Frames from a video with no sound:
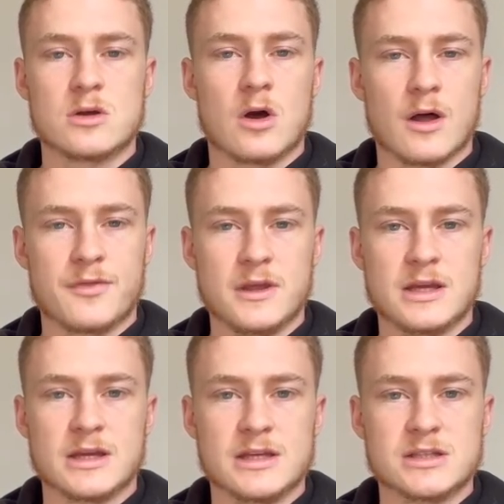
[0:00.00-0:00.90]
I
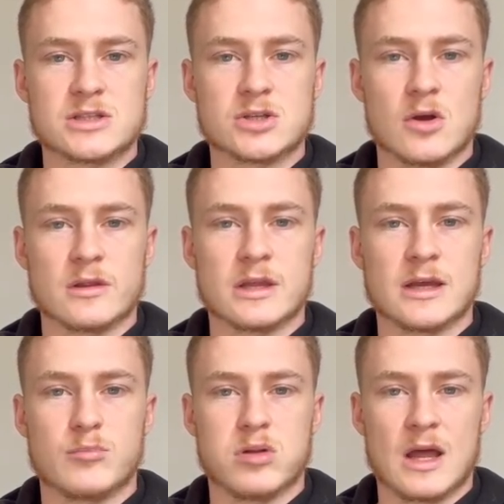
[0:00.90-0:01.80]
think it is certainly
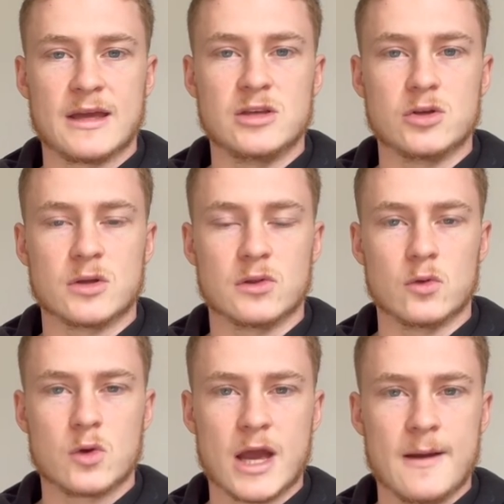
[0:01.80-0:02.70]
a play you can
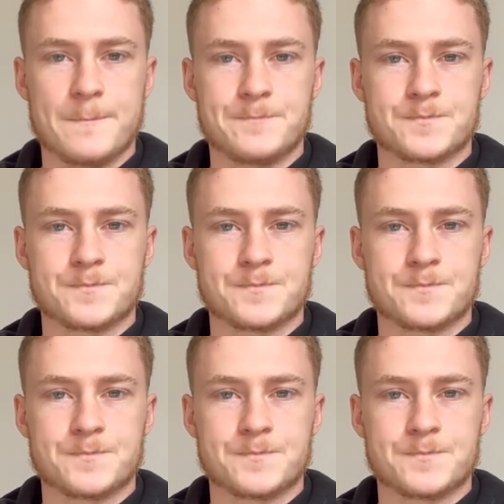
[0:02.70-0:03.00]
look at.